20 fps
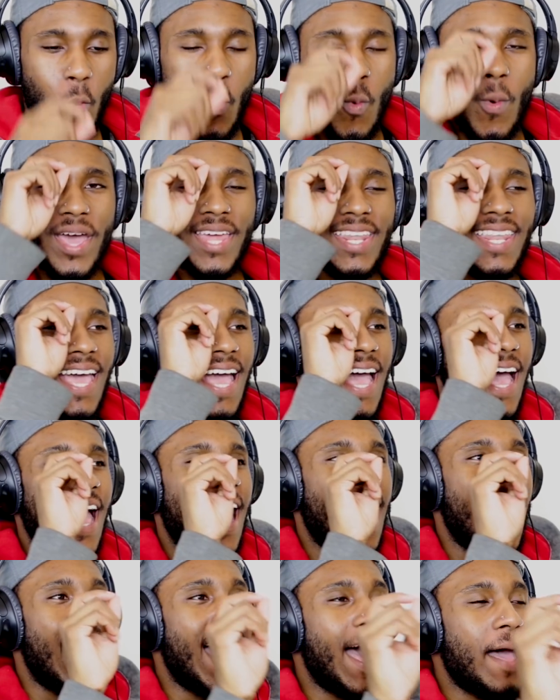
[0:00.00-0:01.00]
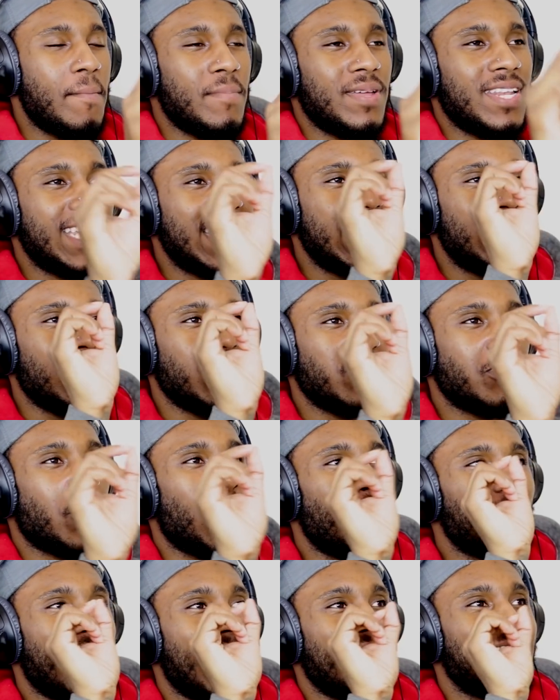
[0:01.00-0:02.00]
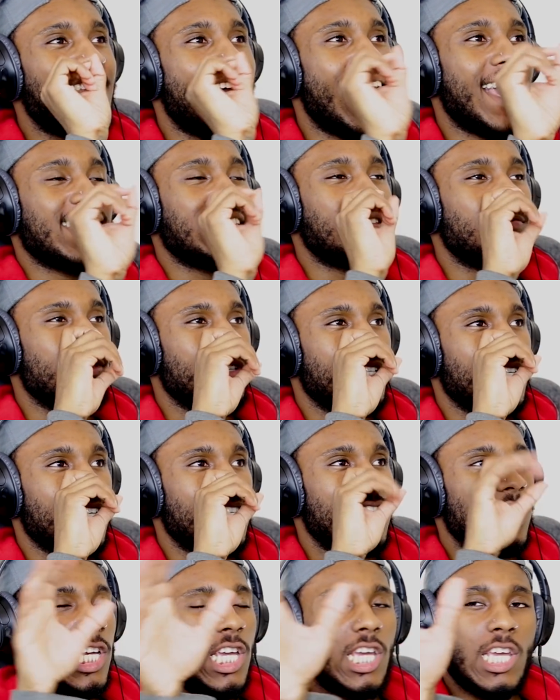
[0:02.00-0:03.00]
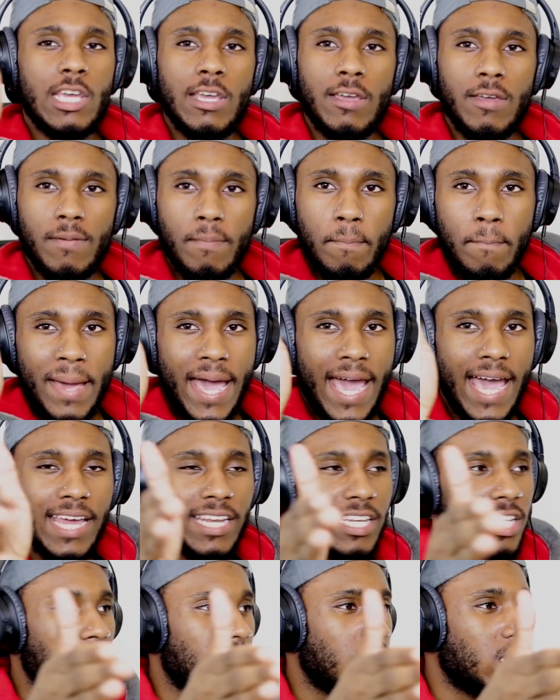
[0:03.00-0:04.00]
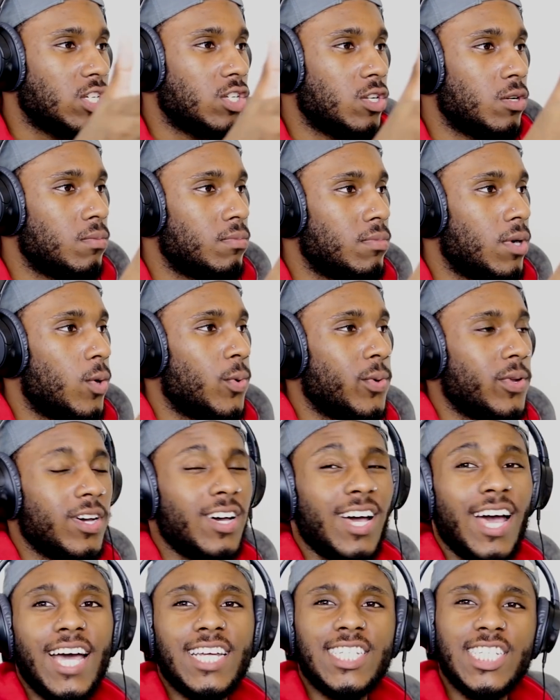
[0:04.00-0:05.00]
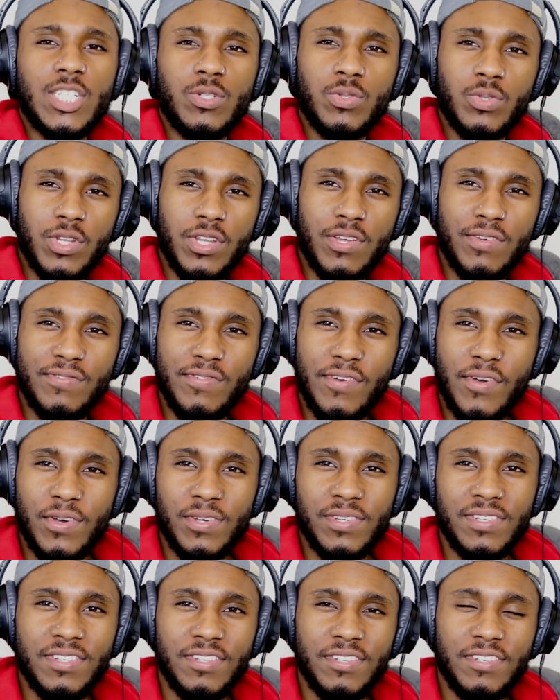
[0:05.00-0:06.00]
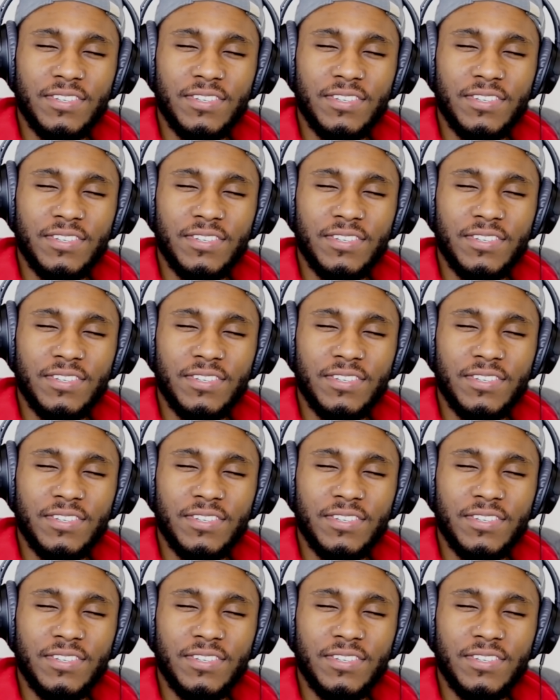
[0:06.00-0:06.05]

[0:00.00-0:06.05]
When Emily just got that text message, it panned to Mona and she was on the phone.